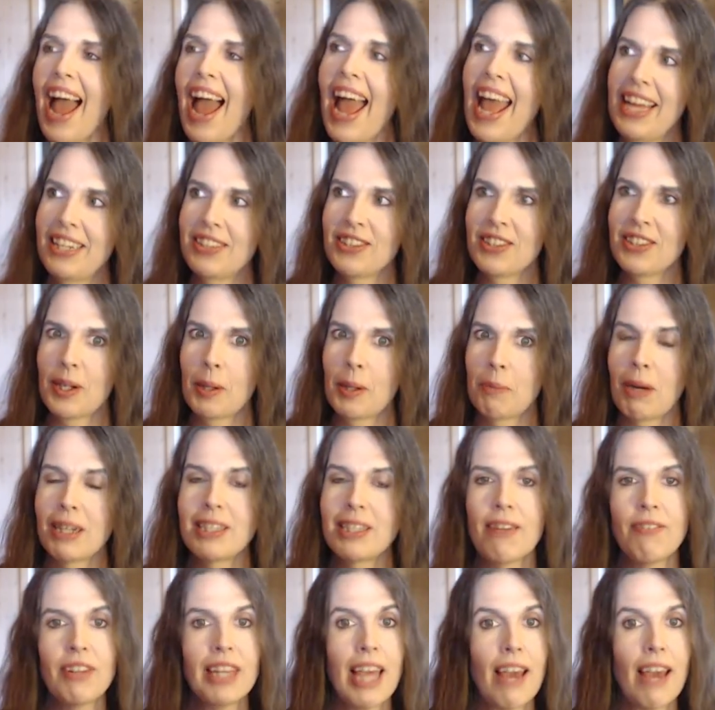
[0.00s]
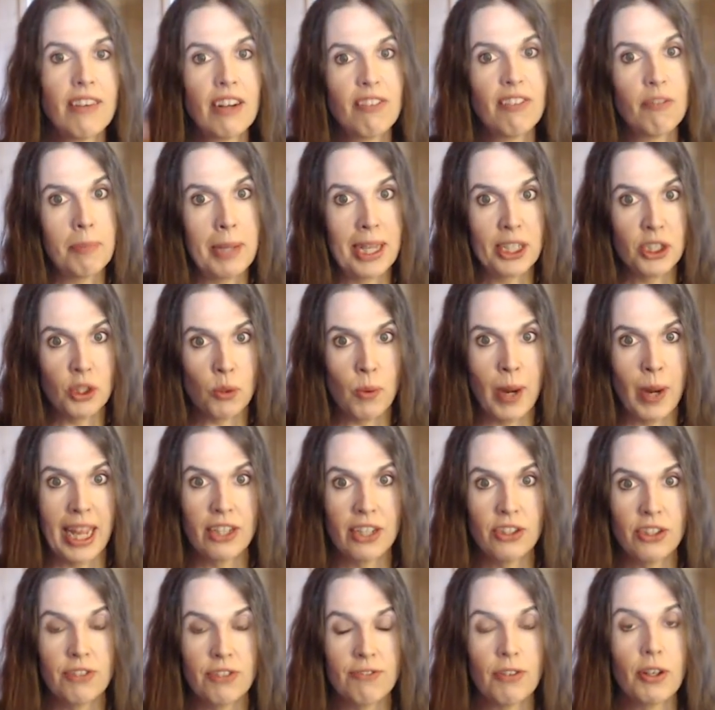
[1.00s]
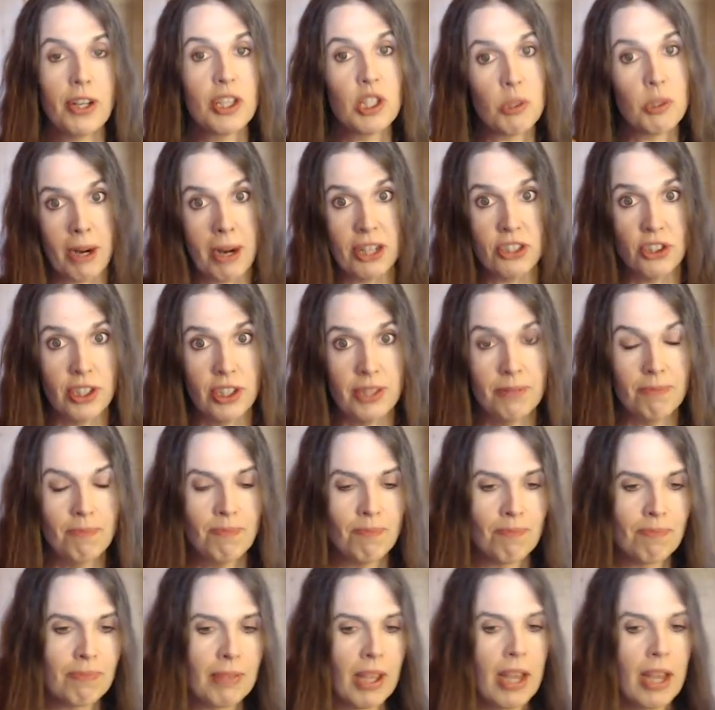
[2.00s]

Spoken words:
And I definitely have enough pitch range for expression.